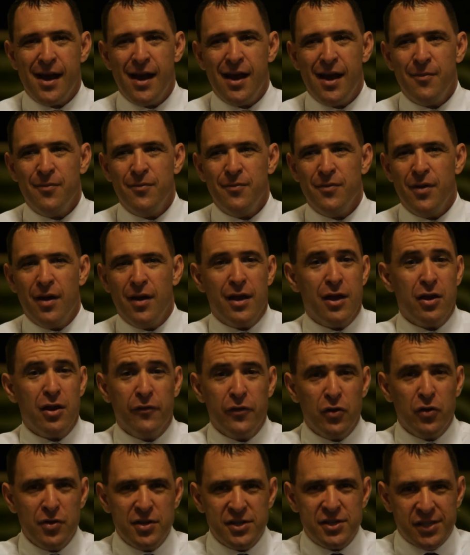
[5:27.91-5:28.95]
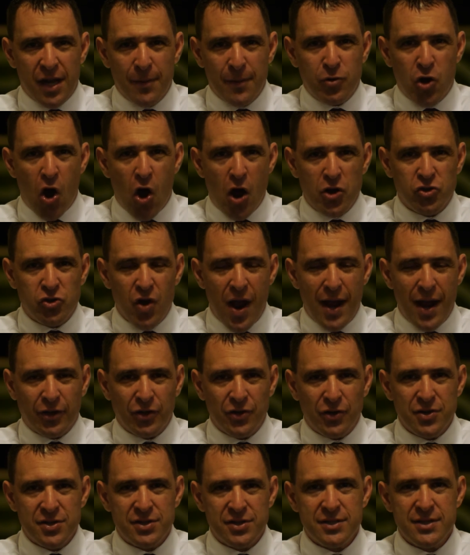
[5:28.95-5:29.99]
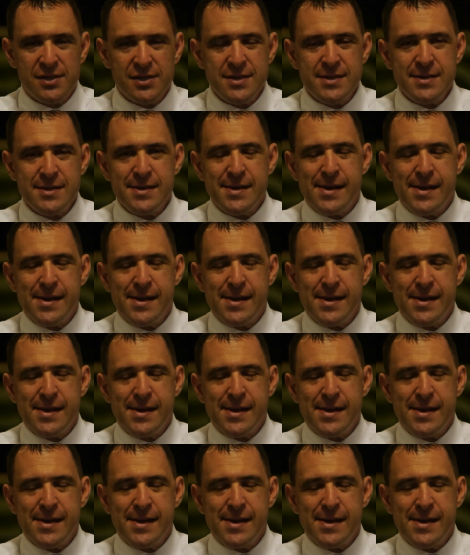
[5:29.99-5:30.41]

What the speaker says: I'm interviewing subcontractors.